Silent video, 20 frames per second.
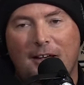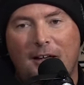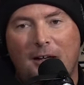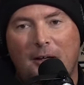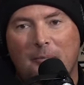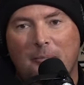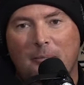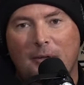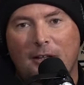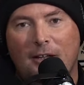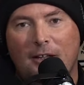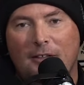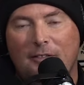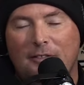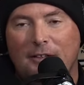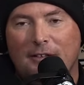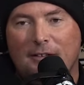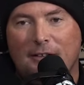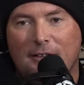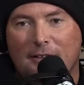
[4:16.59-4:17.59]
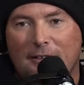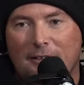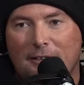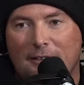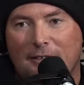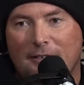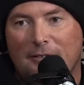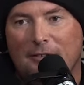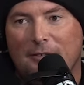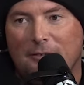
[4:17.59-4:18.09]
And I think like
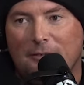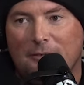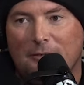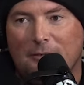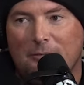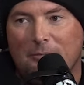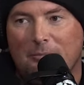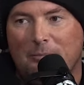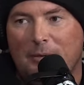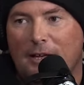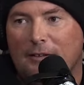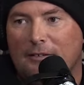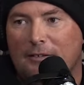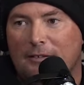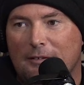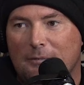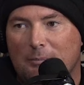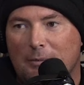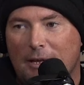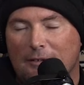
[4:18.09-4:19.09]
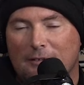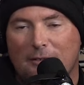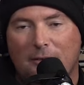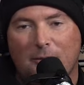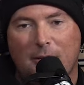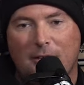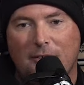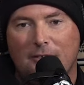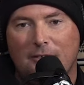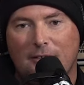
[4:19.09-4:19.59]
back to
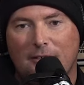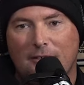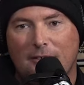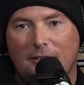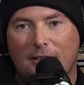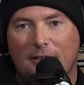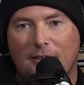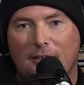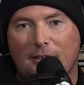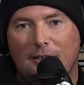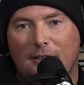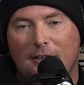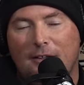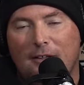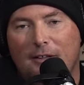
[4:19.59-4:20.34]
the question, it's like